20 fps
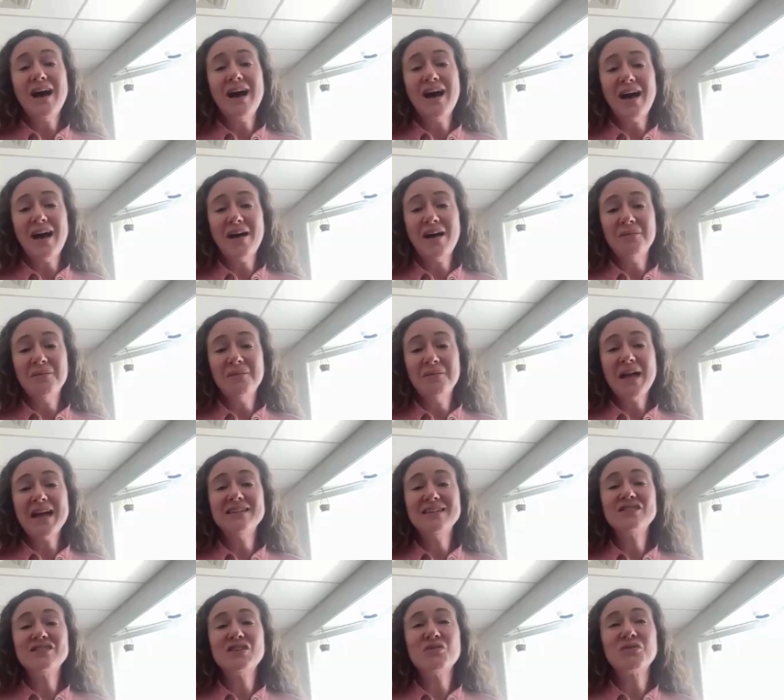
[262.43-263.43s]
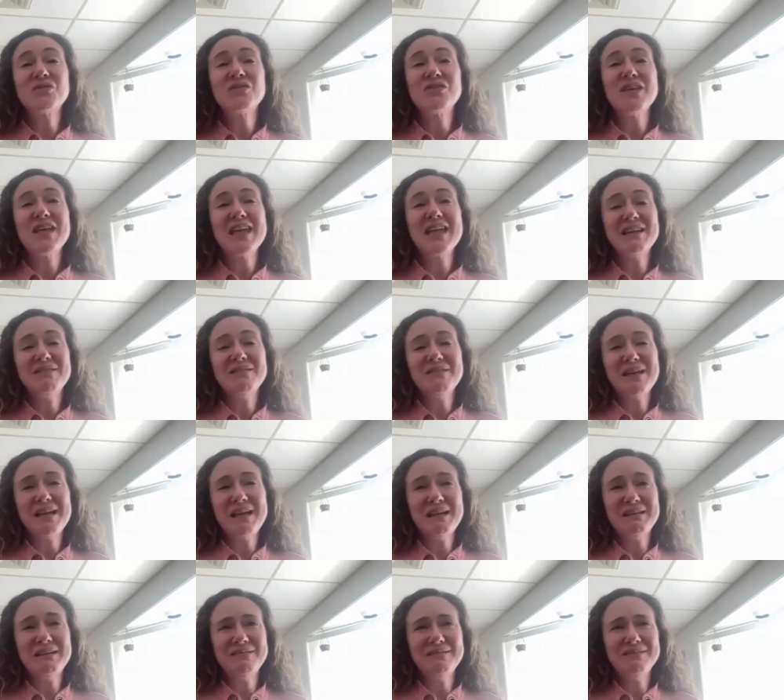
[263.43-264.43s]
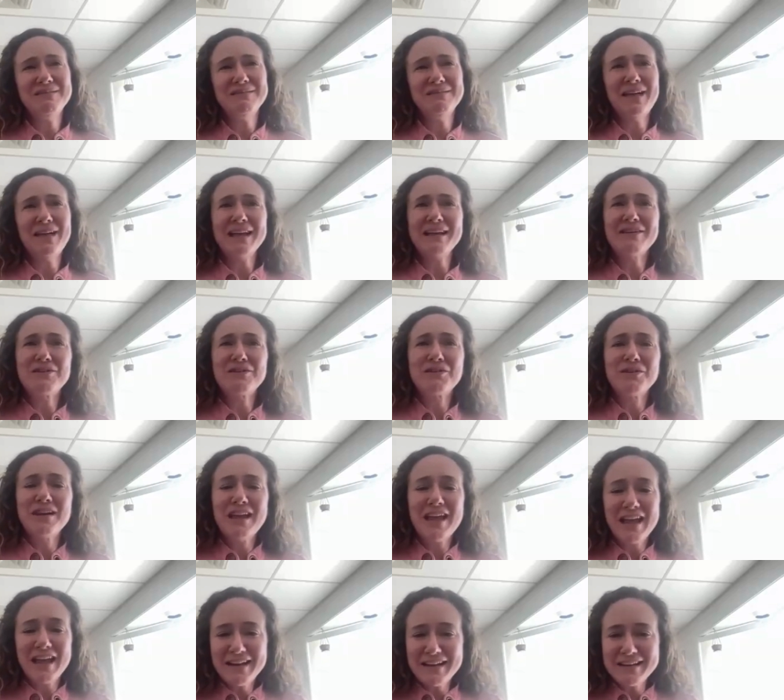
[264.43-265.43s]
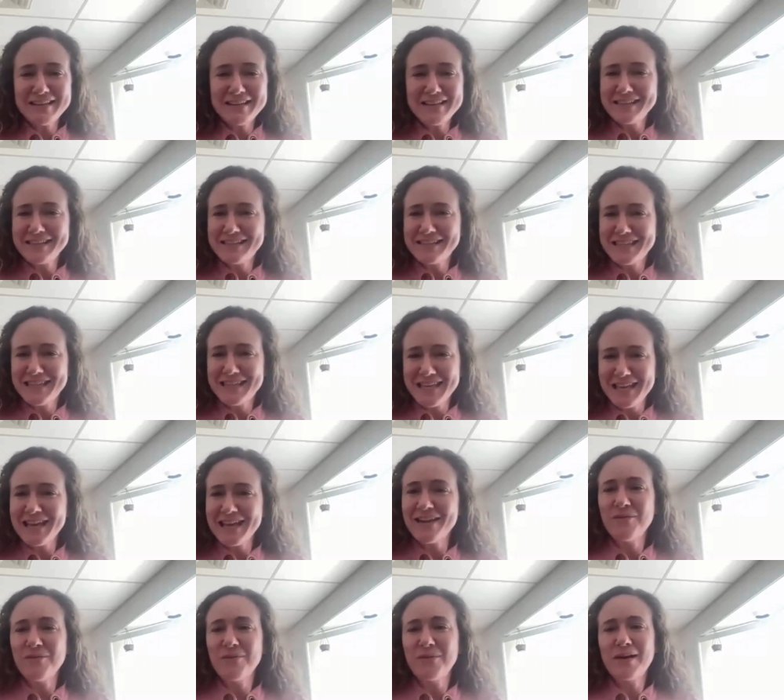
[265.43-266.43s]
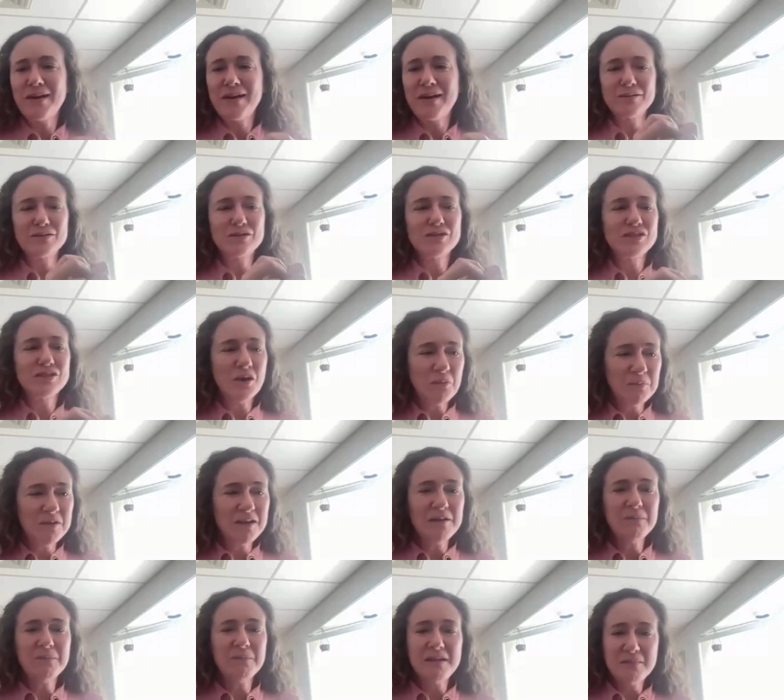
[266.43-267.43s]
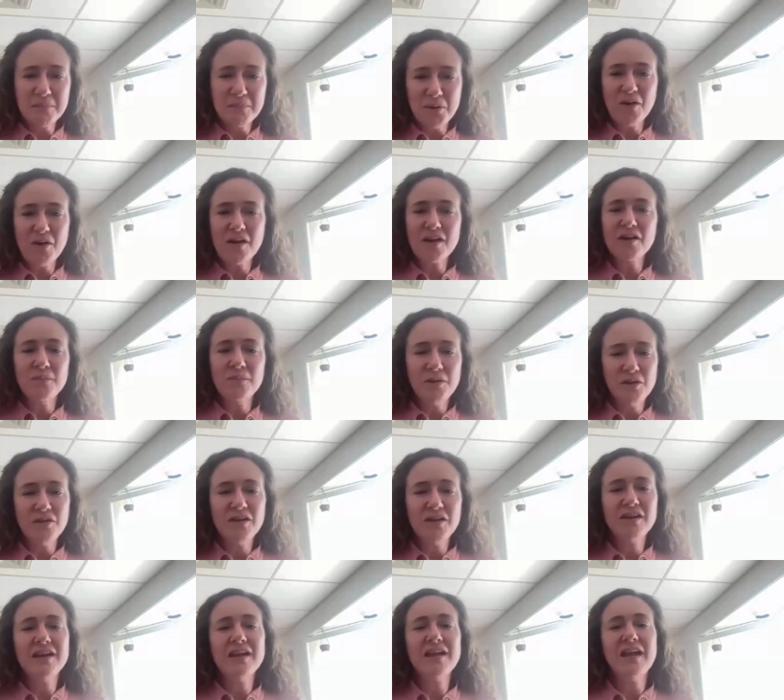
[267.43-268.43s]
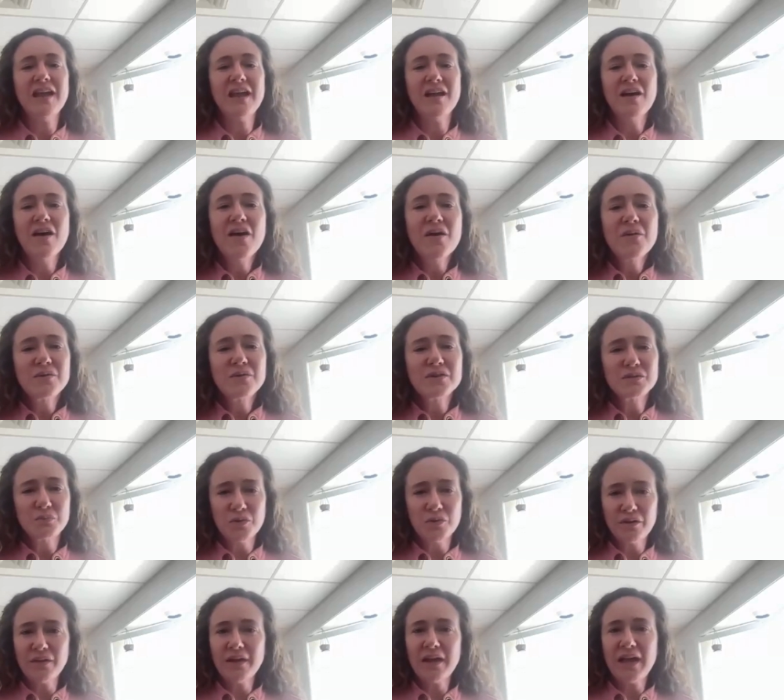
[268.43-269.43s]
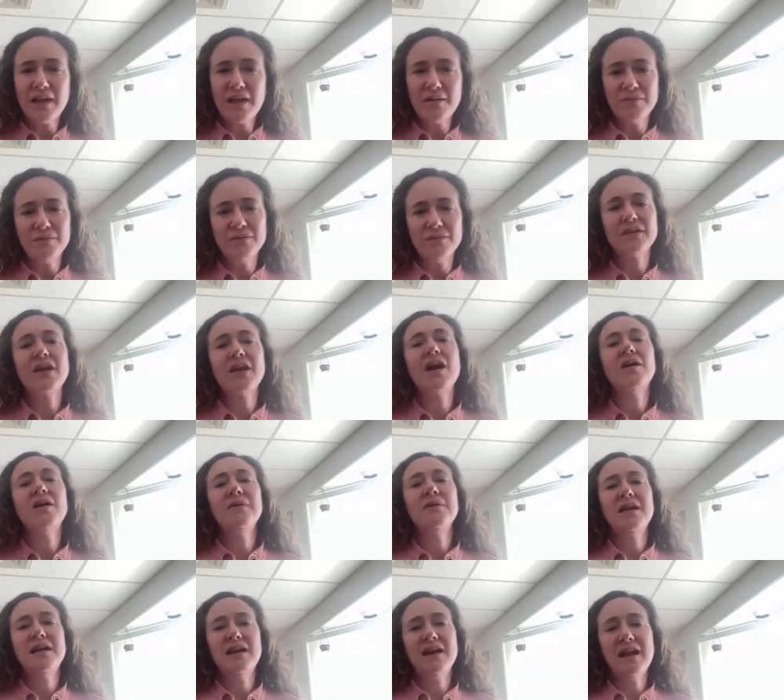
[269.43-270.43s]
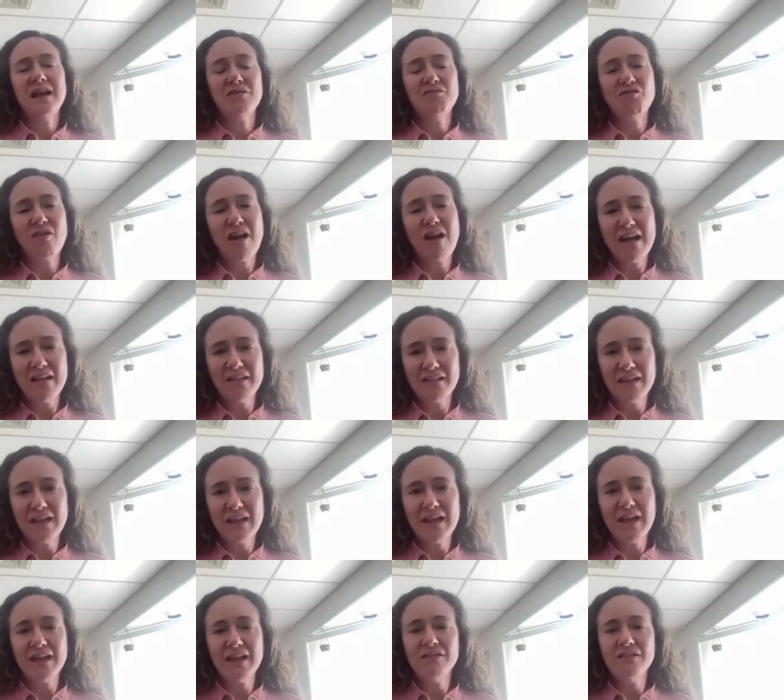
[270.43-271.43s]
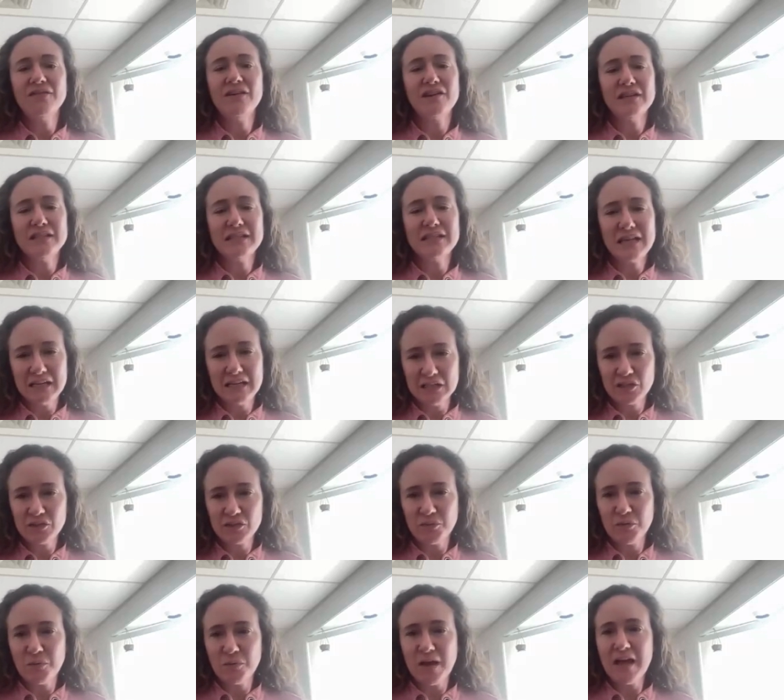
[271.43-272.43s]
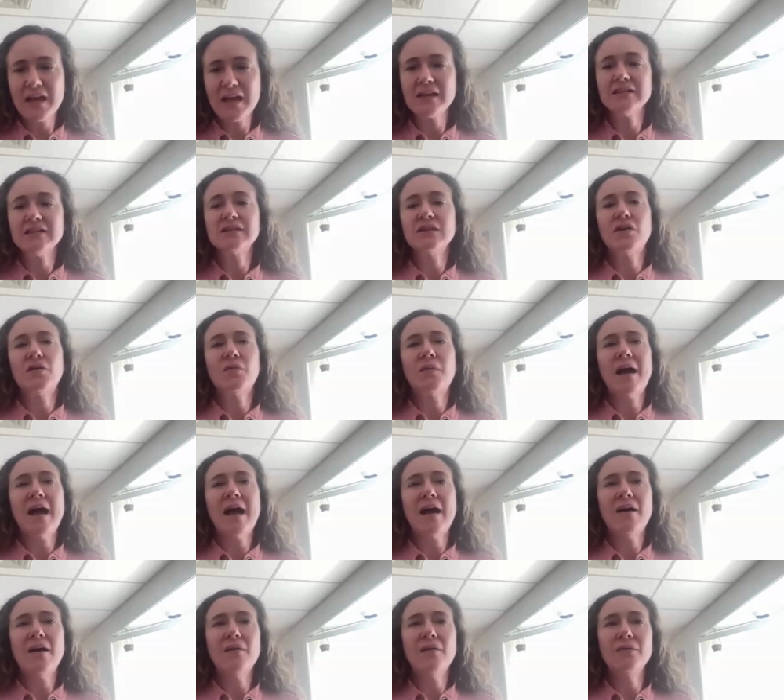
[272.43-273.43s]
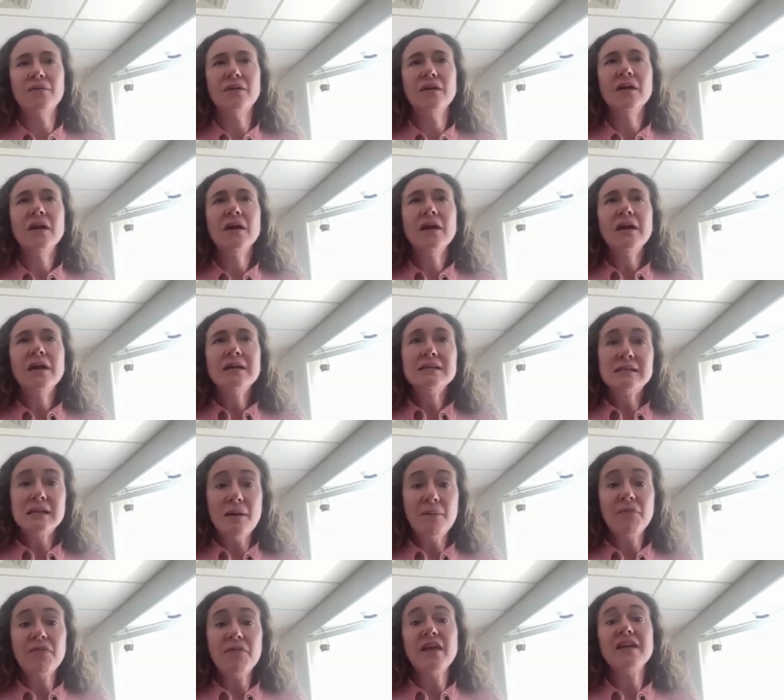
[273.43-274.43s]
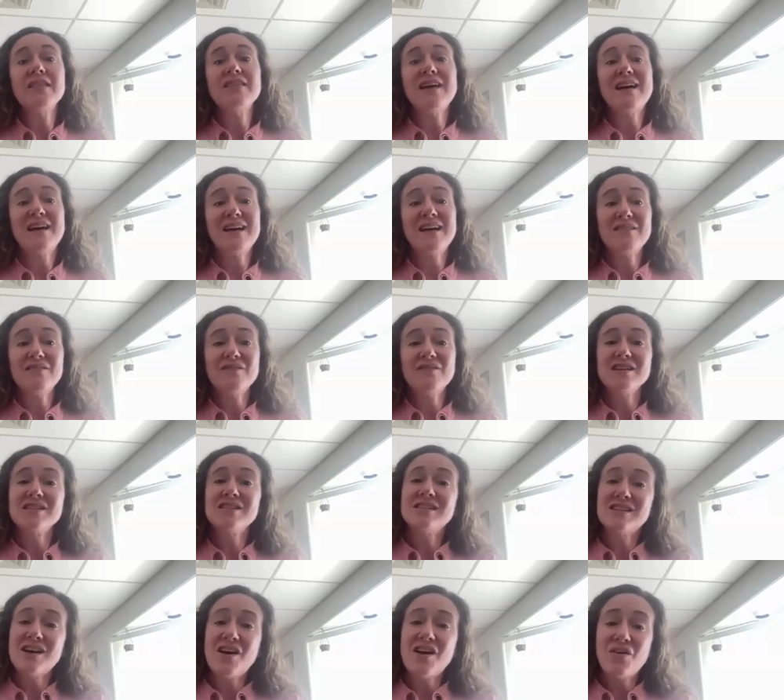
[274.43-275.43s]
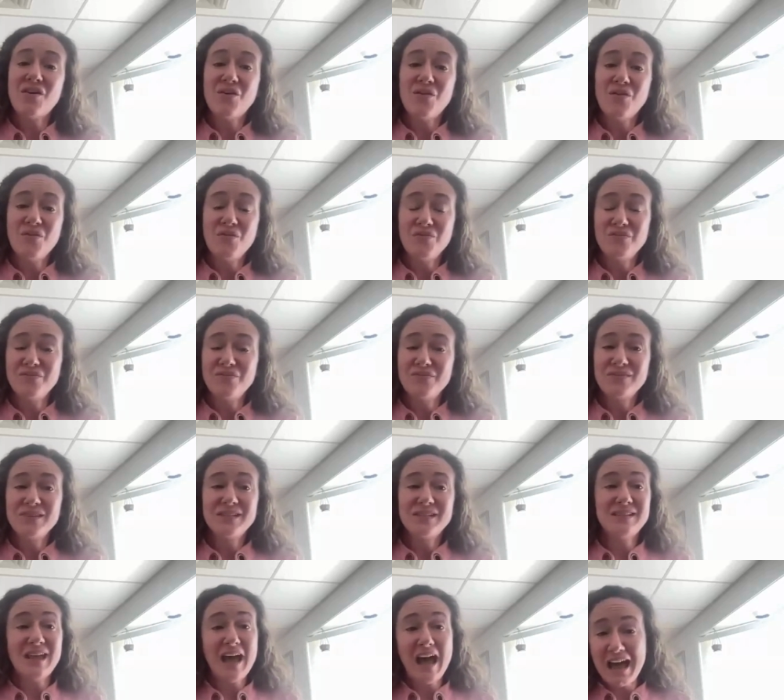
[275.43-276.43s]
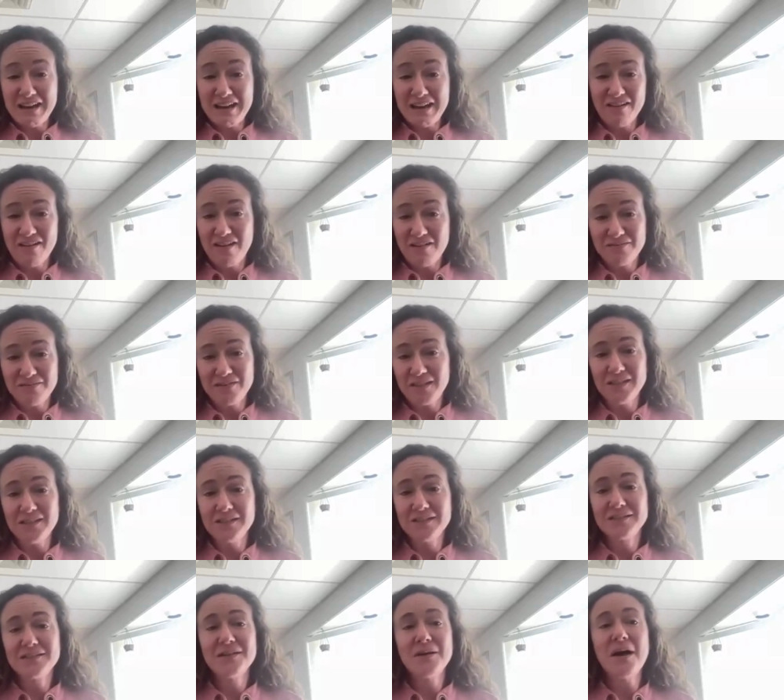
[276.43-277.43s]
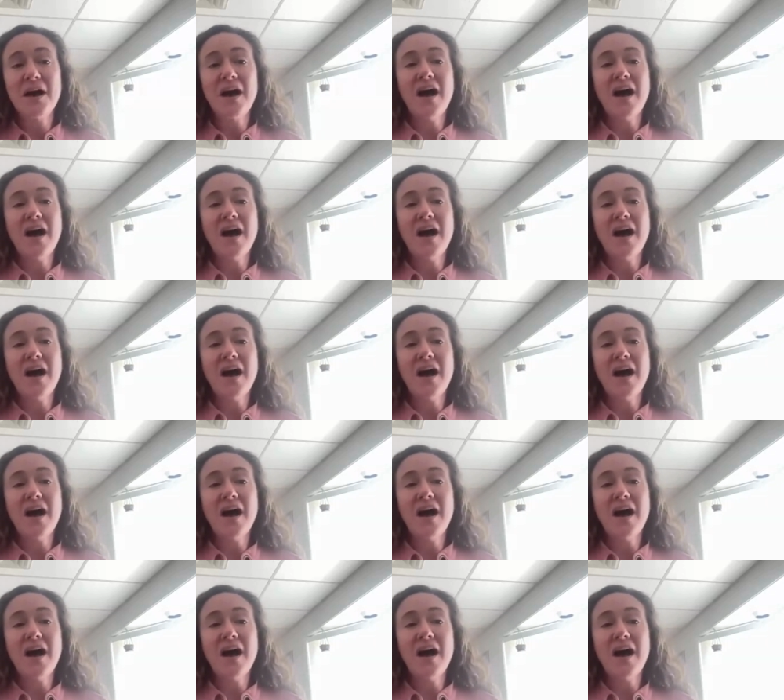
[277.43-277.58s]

And so it like created this thing where so many people, a community was really able to come in and rally in very tangible ways around something that was so sad and awful,